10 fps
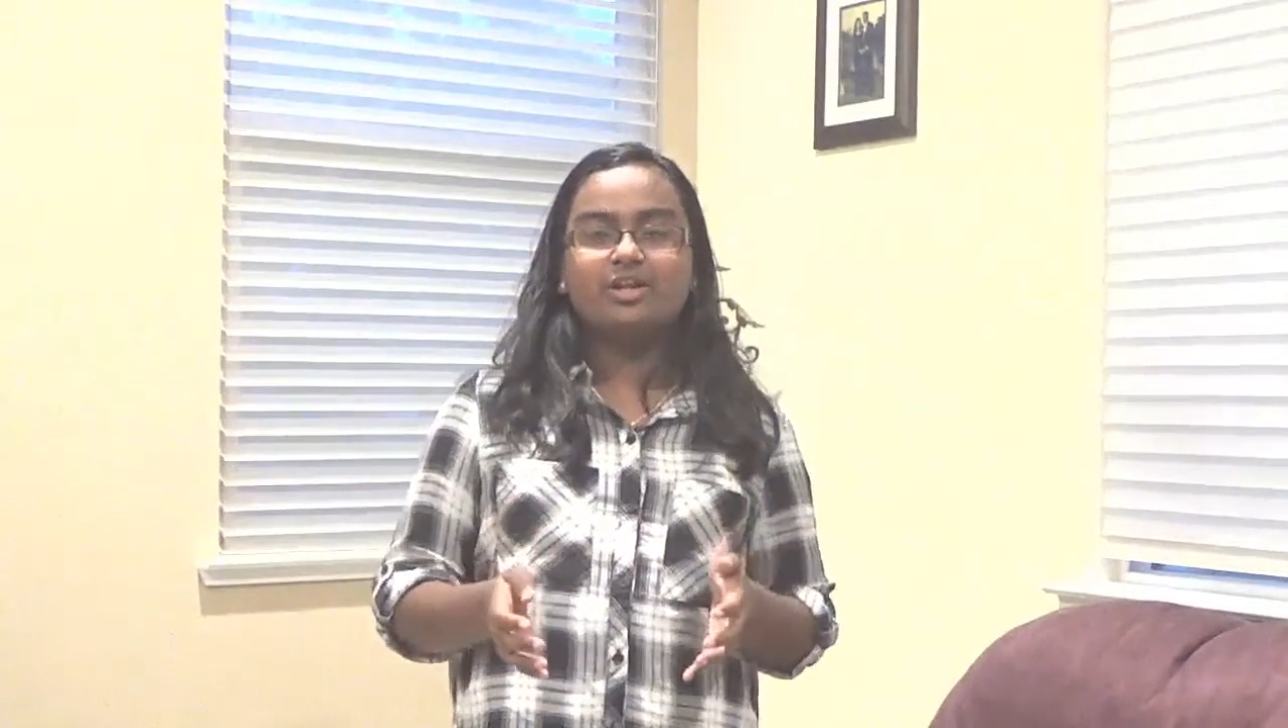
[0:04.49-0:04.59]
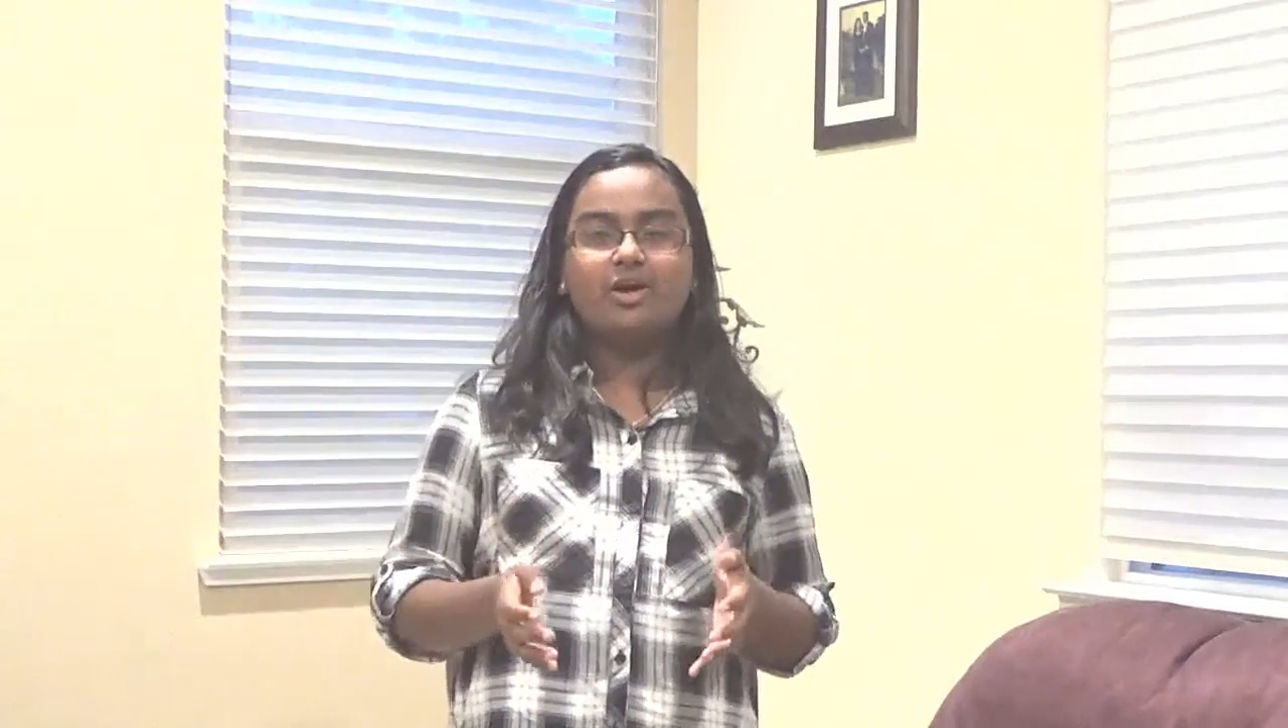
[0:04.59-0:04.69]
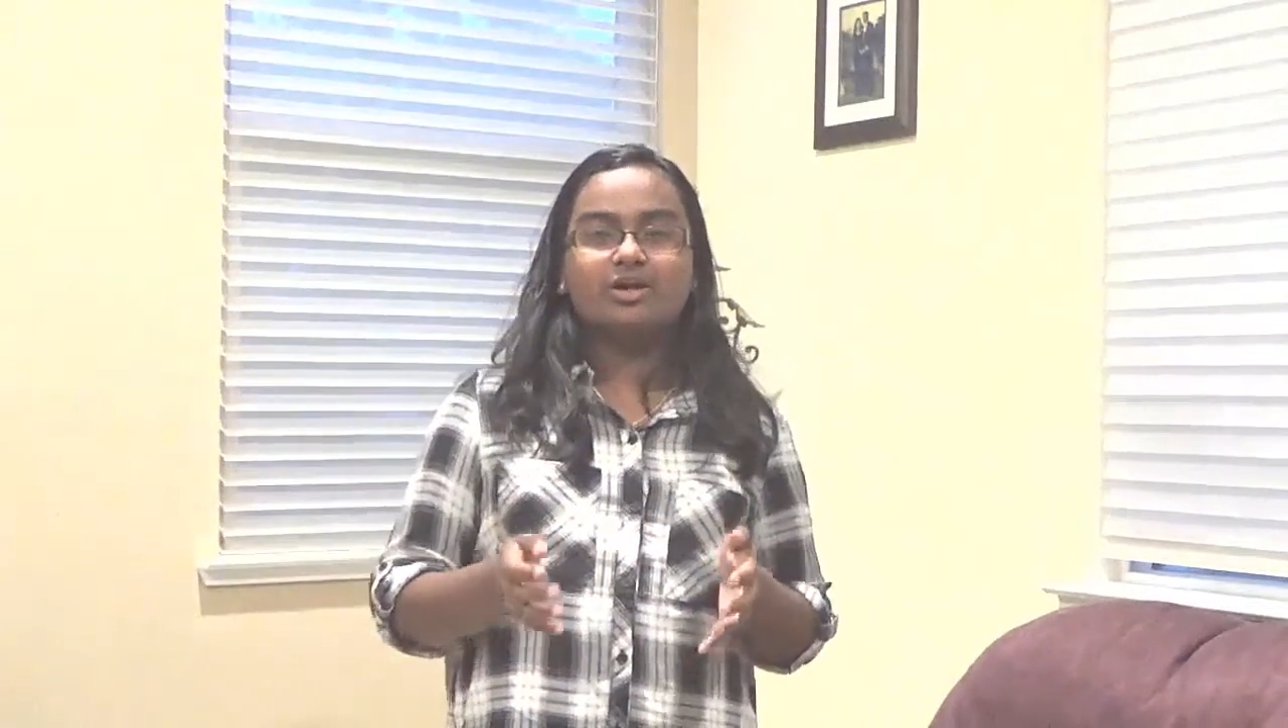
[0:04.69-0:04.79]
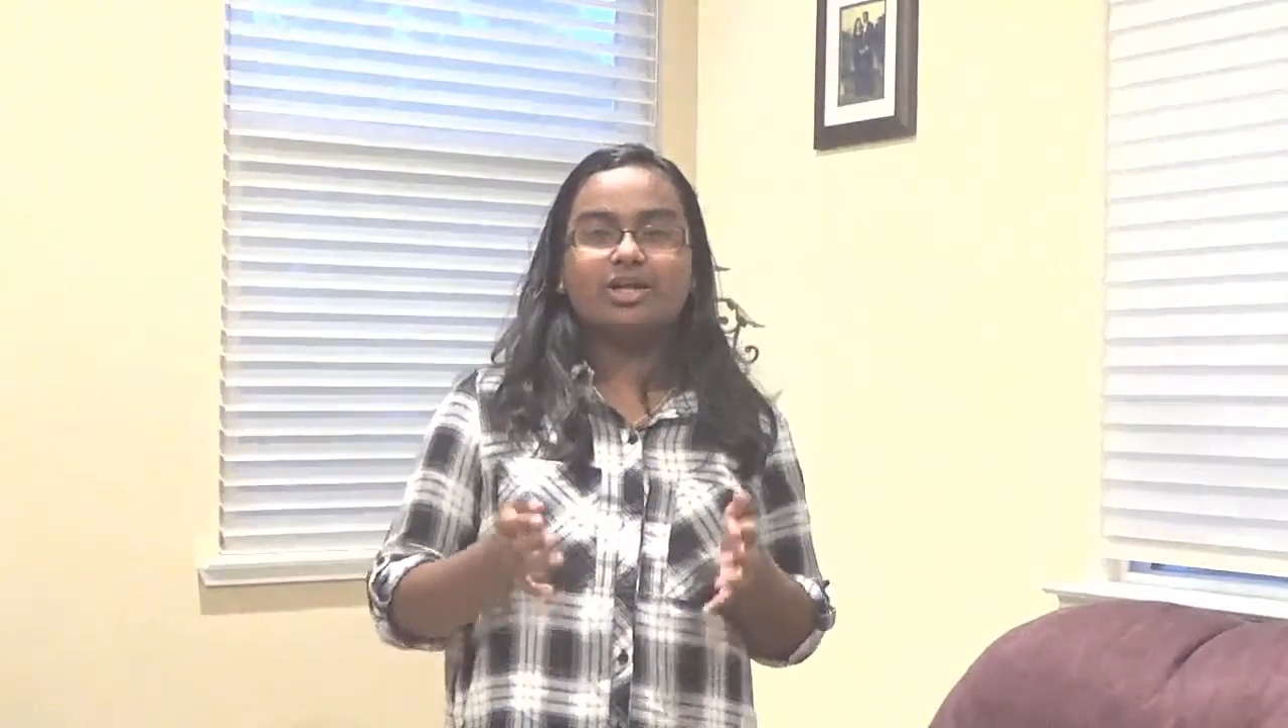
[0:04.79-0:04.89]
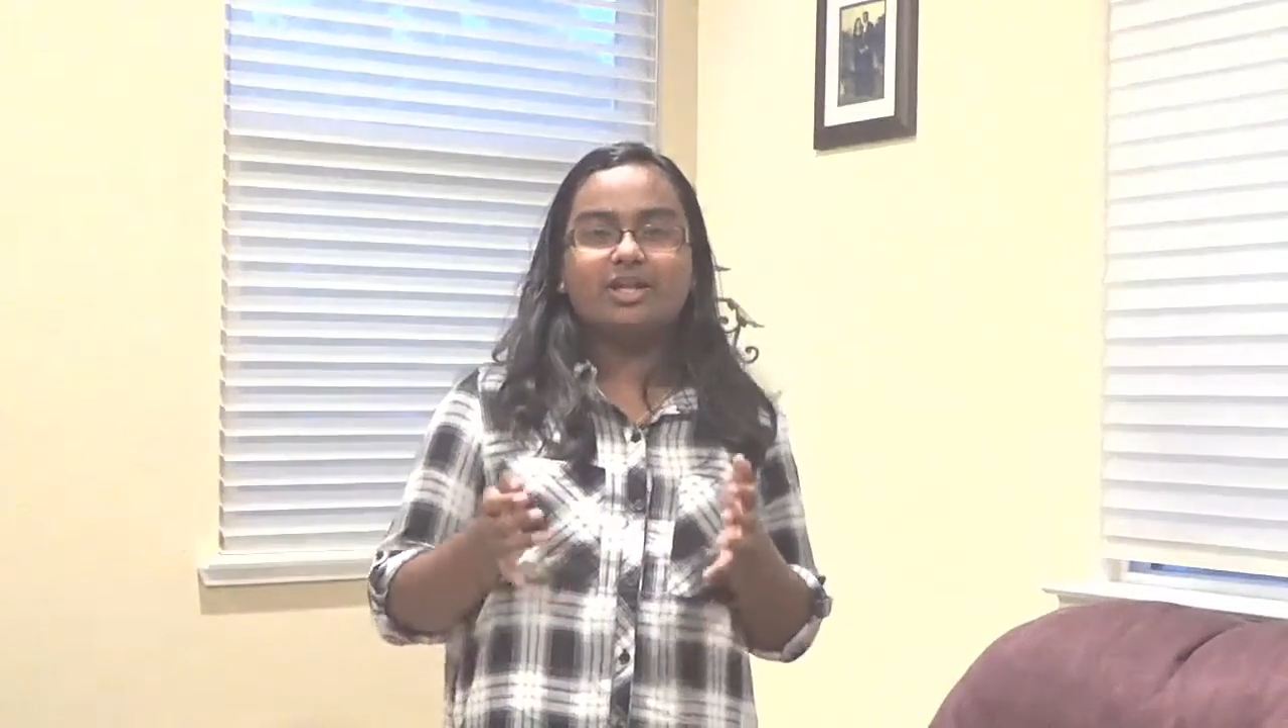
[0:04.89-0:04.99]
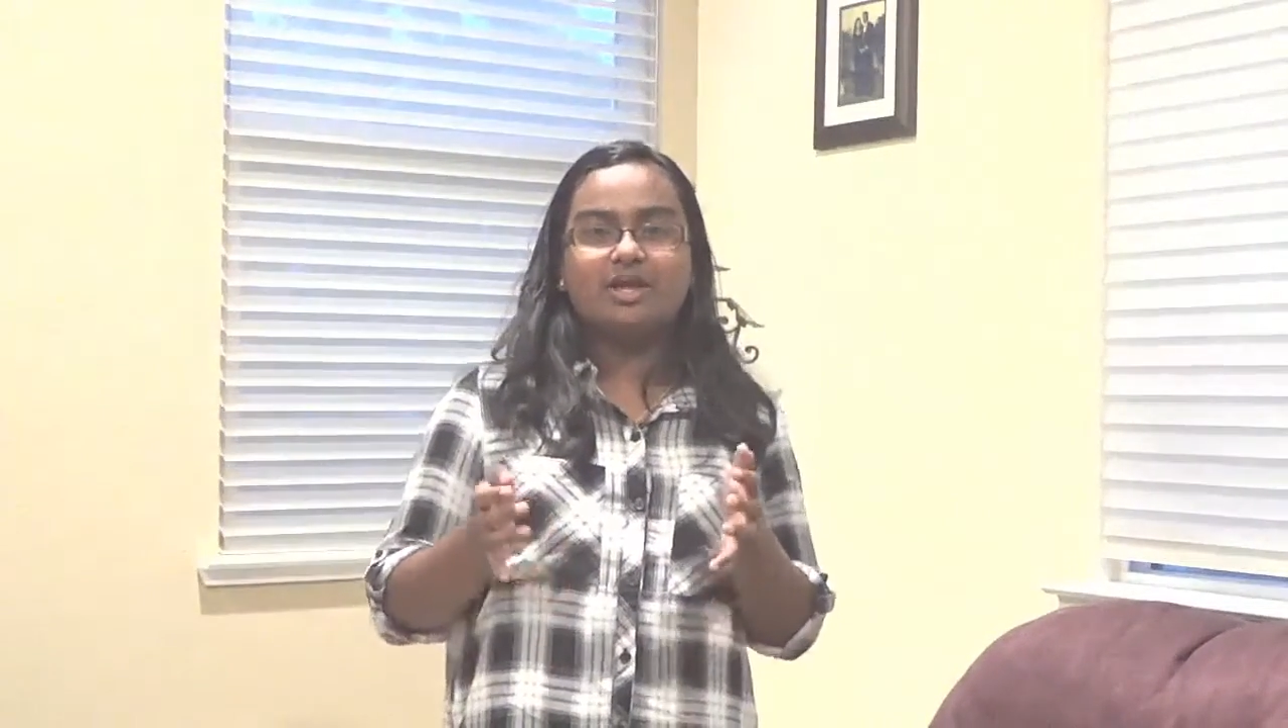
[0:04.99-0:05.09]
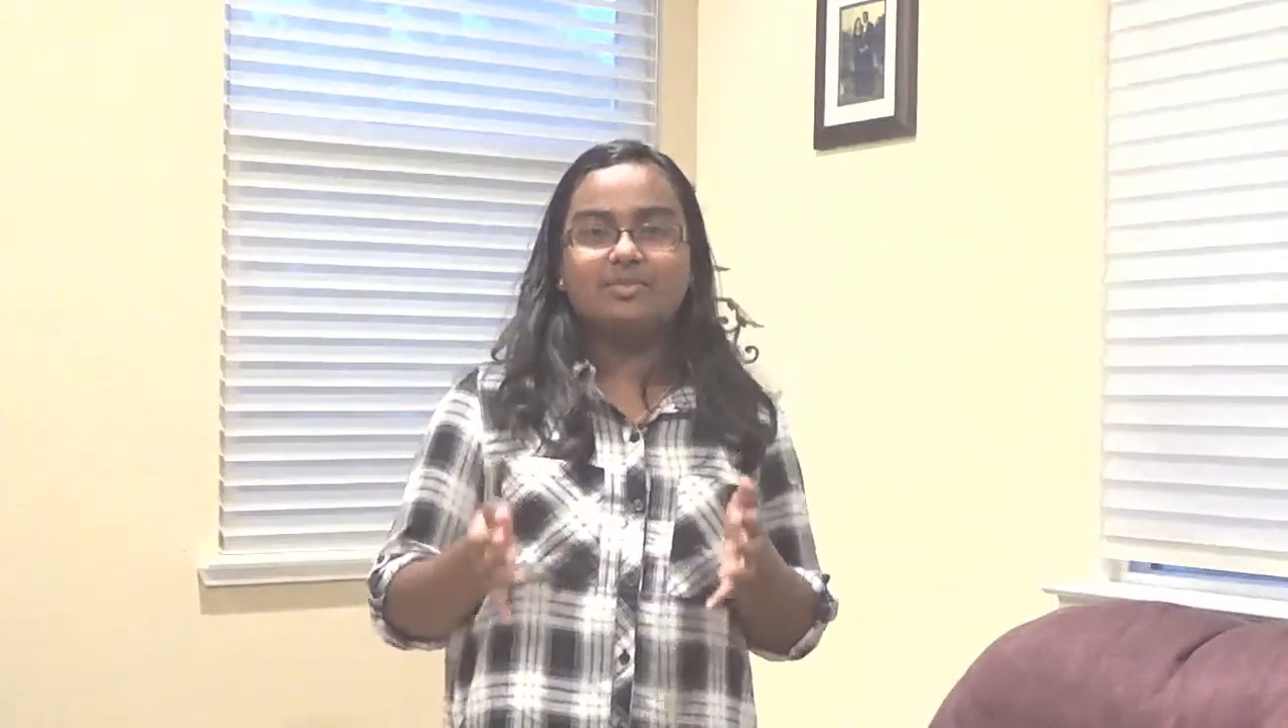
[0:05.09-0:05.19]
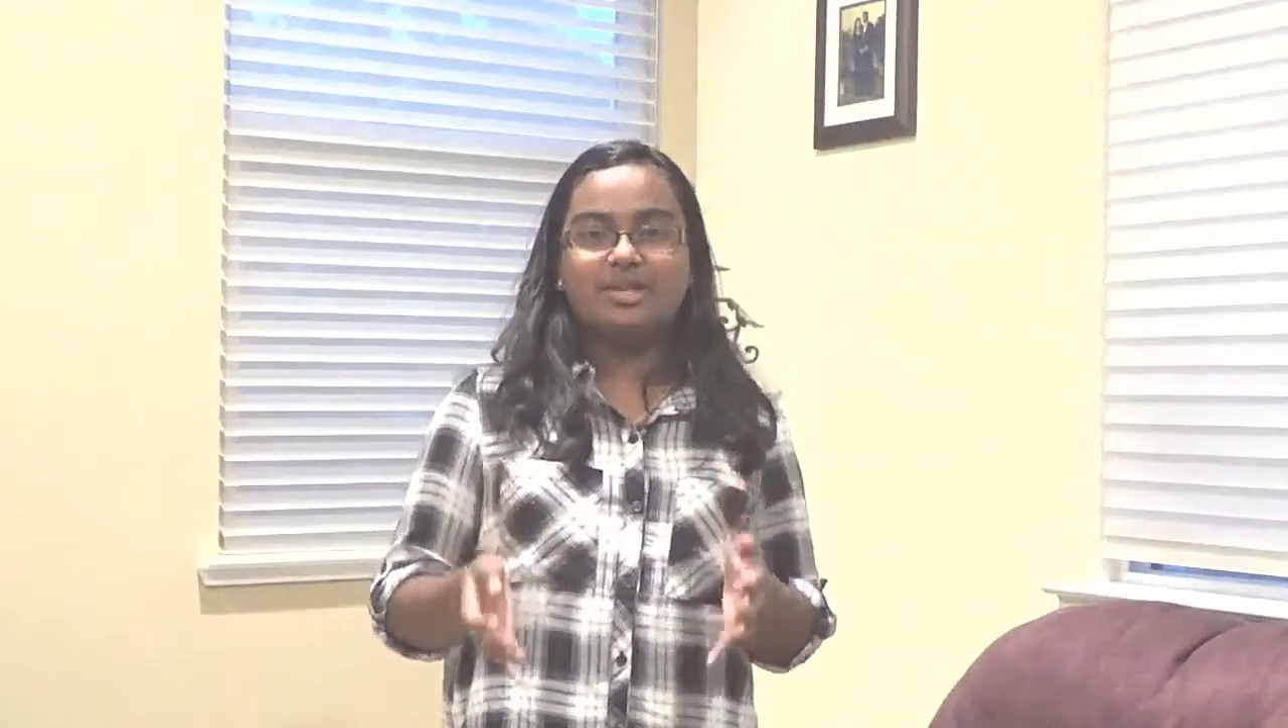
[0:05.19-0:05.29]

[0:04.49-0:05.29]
long and had